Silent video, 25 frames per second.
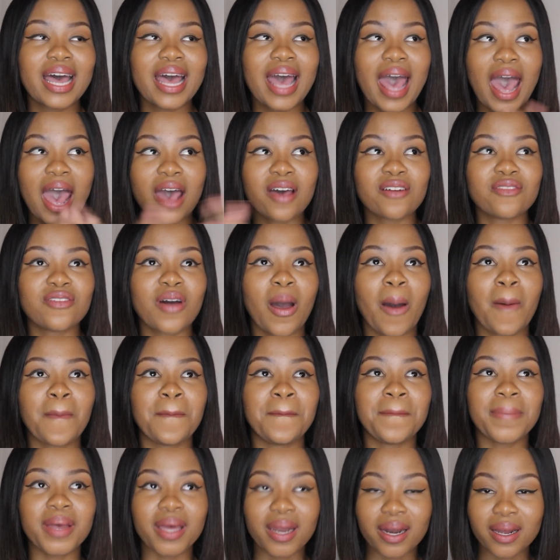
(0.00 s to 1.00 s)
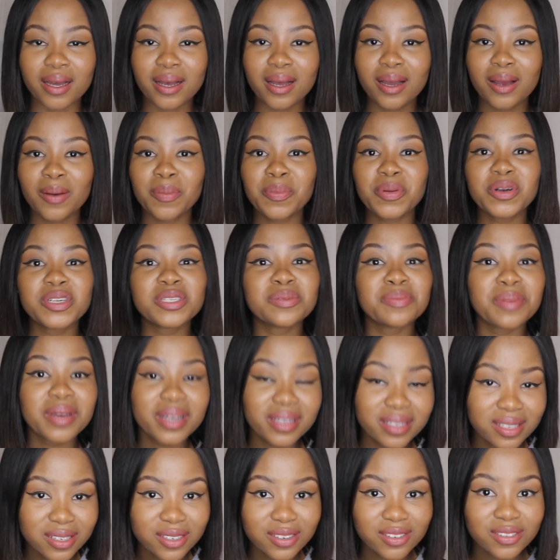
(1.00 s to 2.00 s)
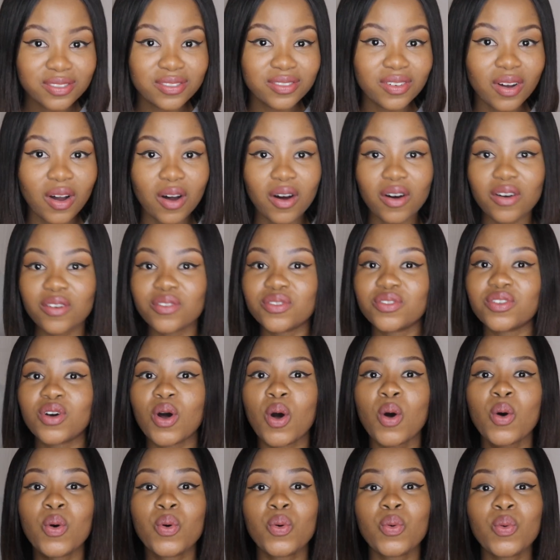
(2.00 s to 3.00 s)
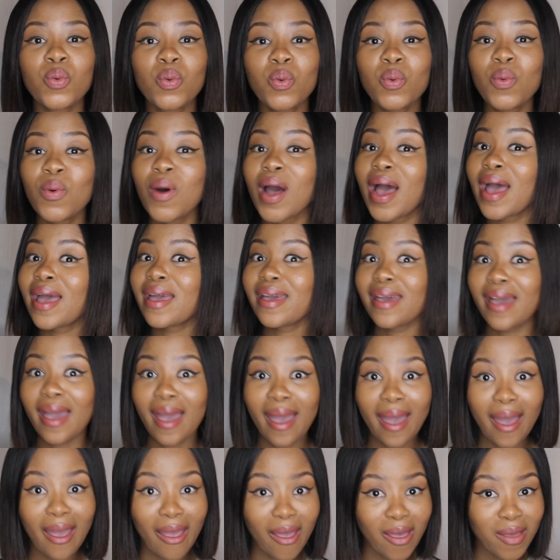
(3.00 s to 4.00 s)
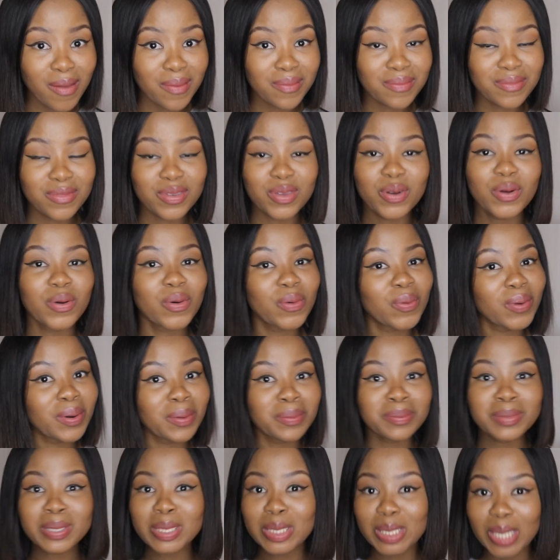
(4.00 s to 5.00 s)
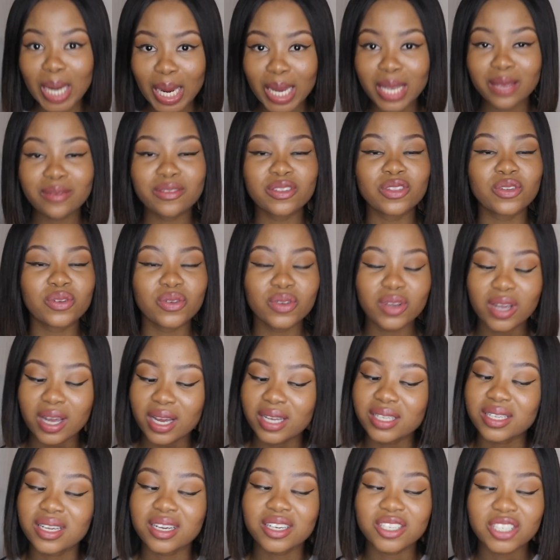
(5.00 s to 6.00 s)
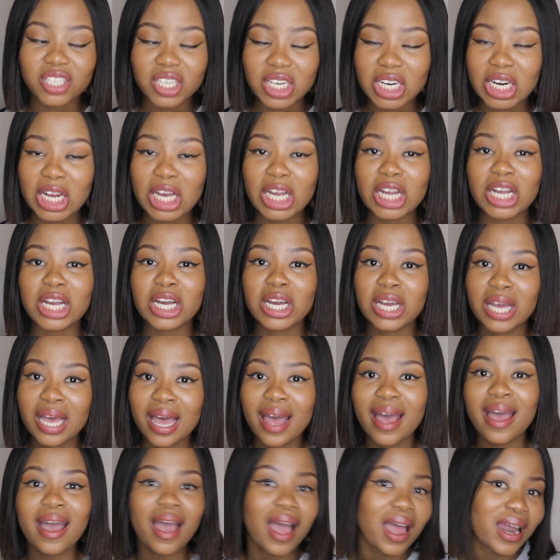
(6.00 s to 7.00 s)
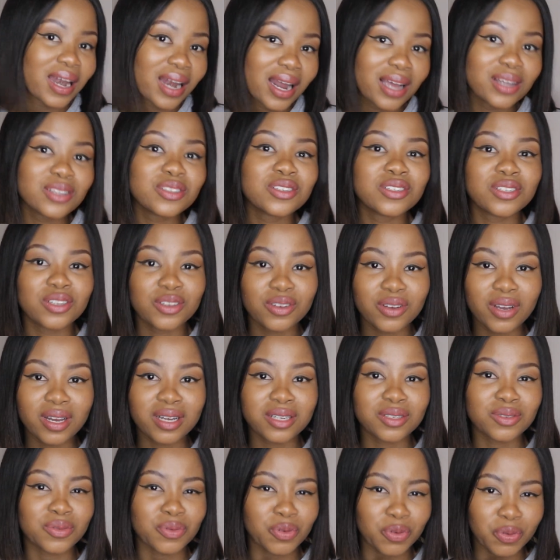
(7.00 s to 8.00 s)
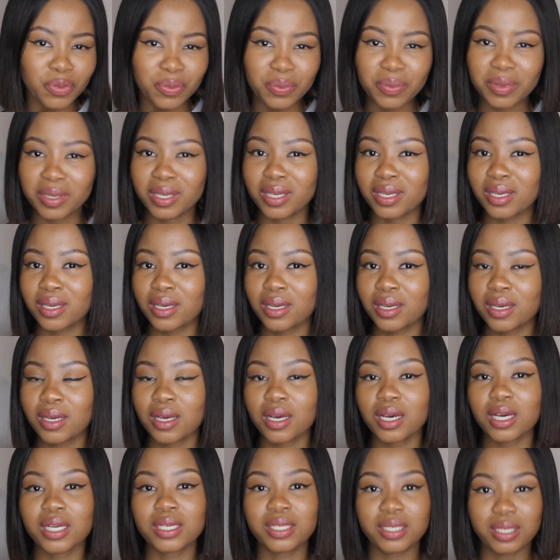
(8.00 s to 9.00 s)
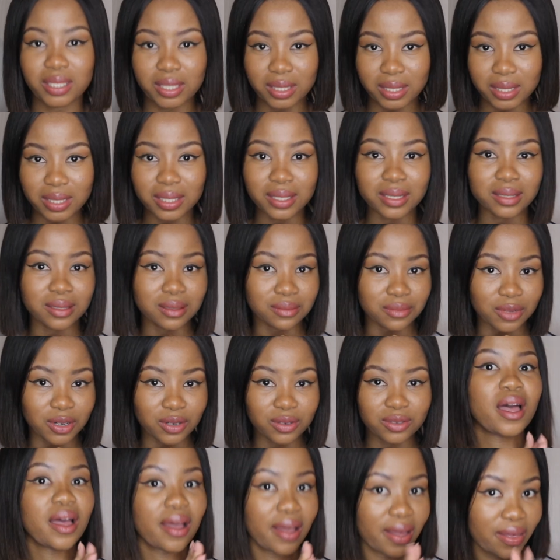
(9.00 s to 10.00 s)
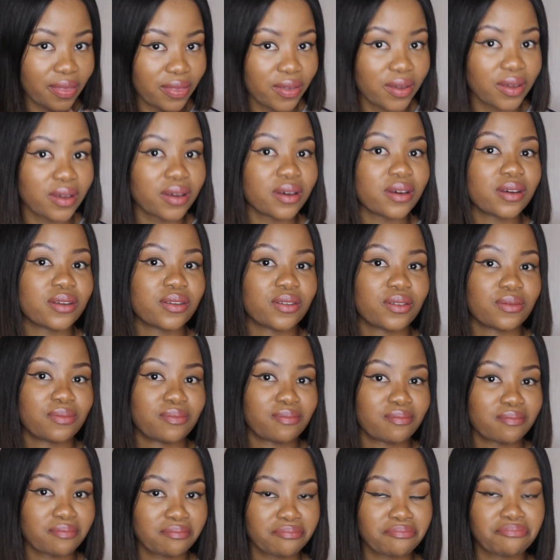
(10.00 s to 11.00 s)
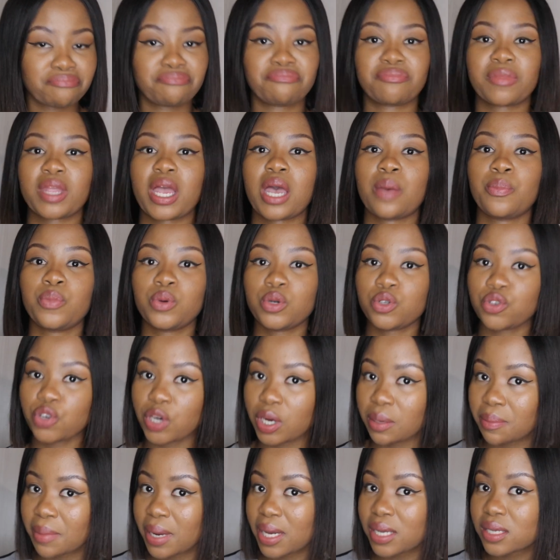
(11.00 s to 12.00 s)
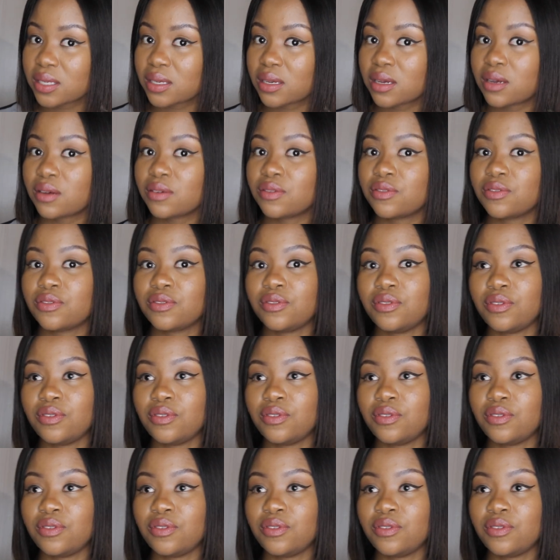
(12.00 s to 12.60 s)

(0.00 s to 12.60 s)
have a better perspective of who I am, you know what I'm saying, even though you guys actually like, I'd like to say you guys know me a decent amount. I think I portray myself,